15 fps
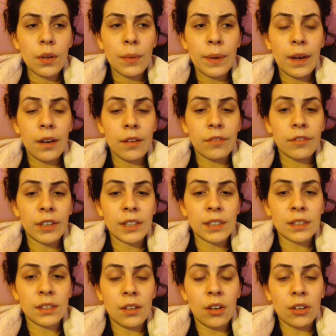Her
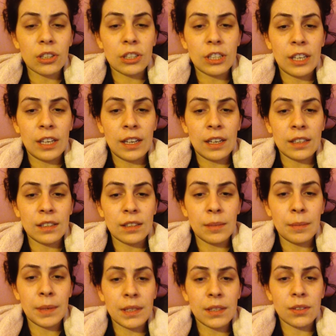friend last year had
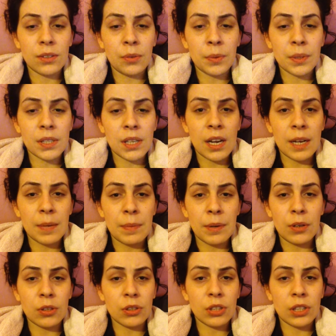committed suicide
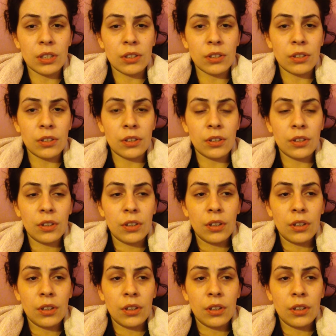because she couldn't